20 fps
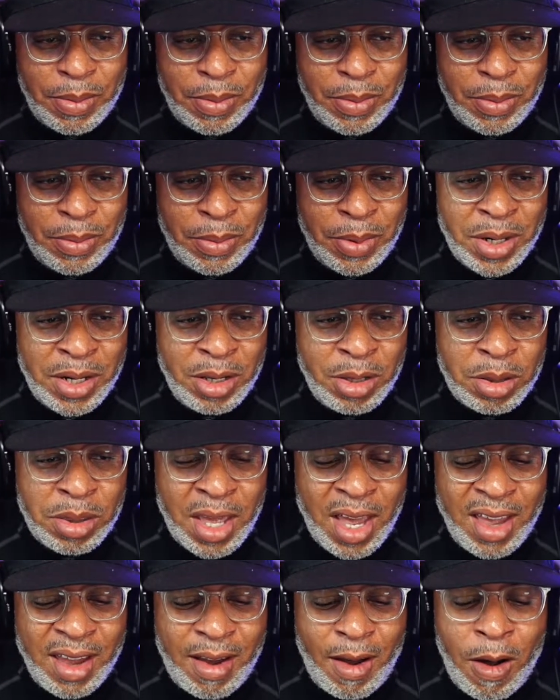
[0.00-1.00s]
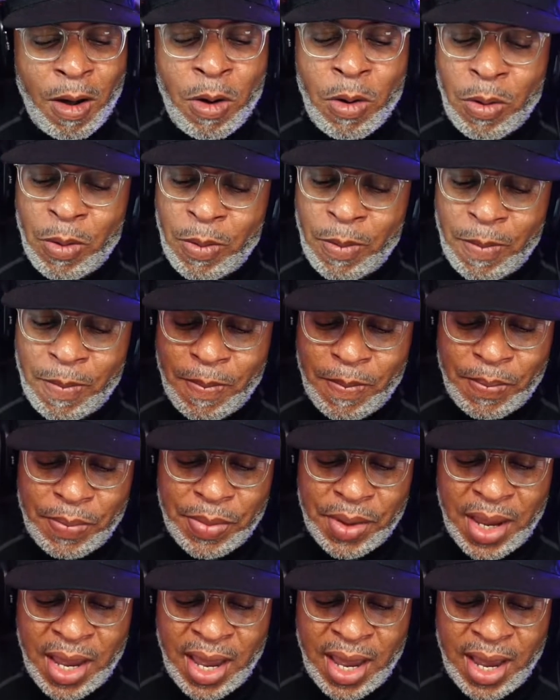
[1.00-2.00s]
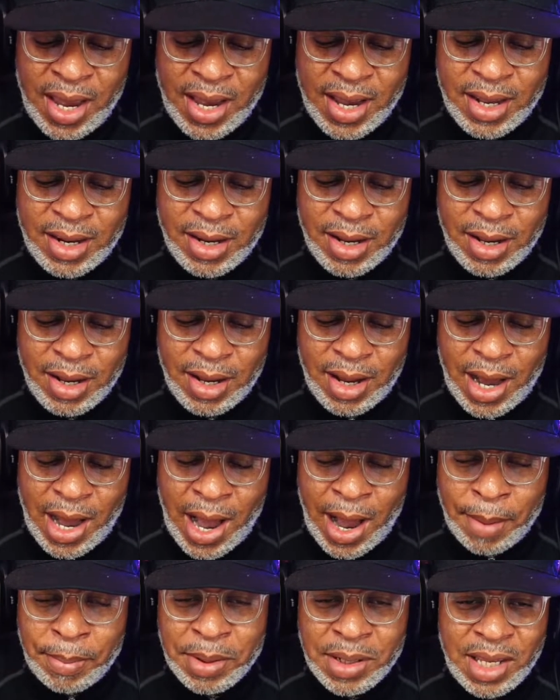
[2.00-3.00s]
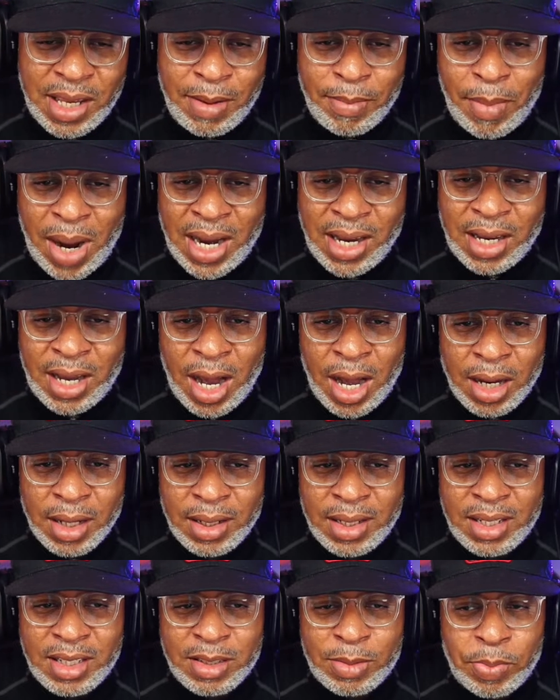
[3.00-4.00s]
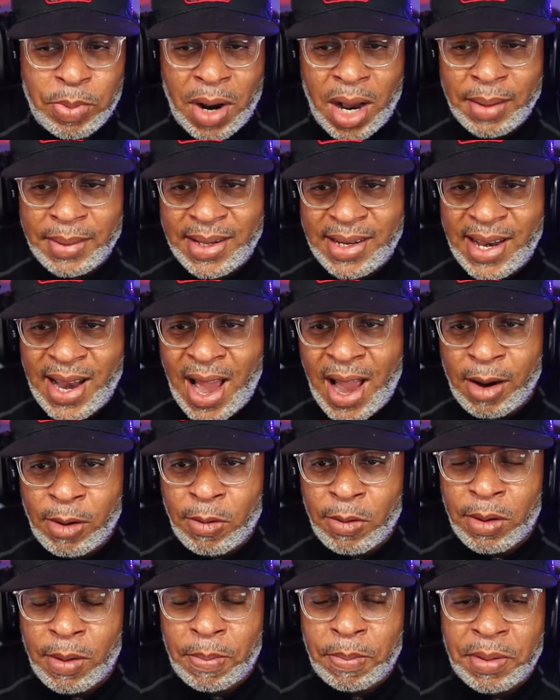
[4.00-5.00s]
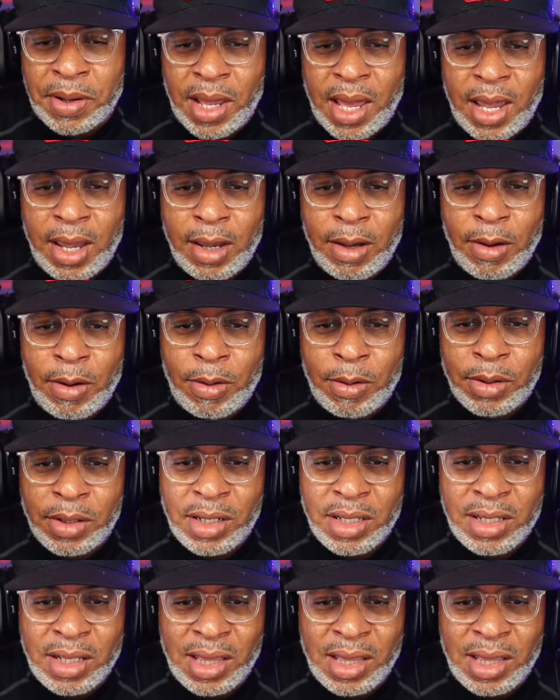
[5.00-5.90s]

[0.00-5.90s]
What do you think? Oh, and I believe Mike Conley is probably not going to play on